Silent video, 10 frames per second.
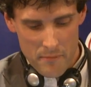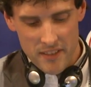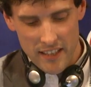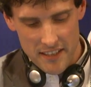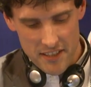
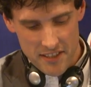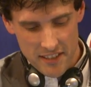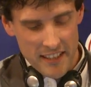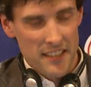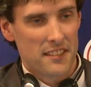
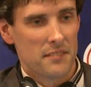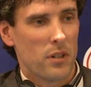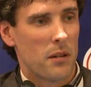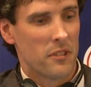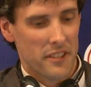Additionally, it's
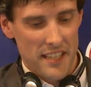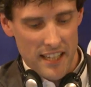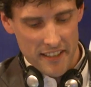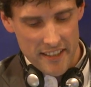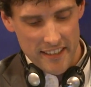primarily
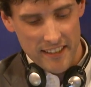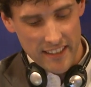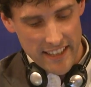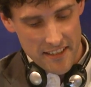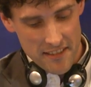targeted at
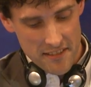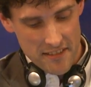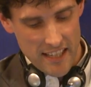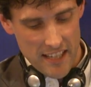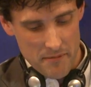leaders,
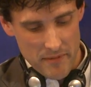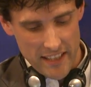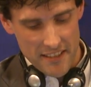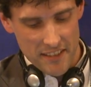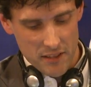and
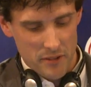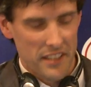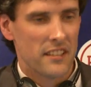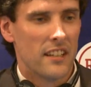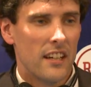it's
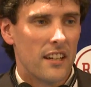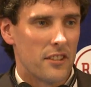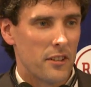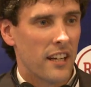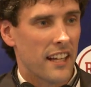including
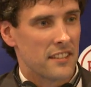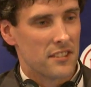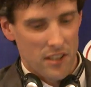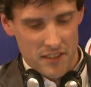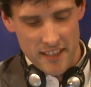new guidance
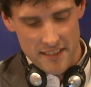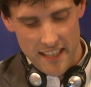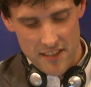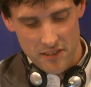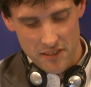on these
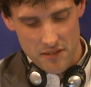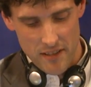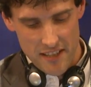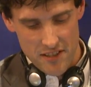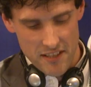national
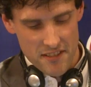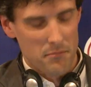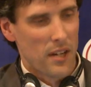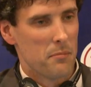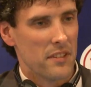strategies that
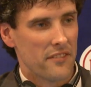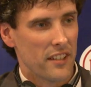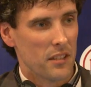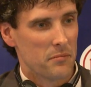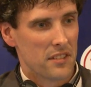might be
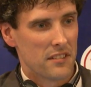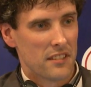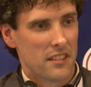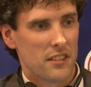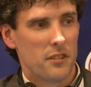developed
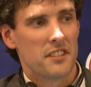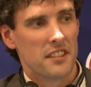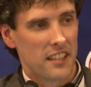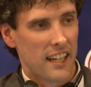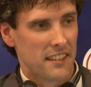using the
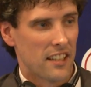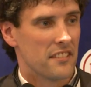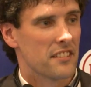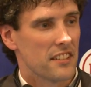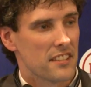guidelines.
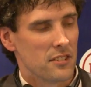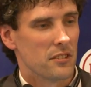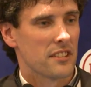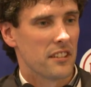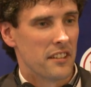So this is
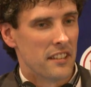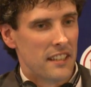also,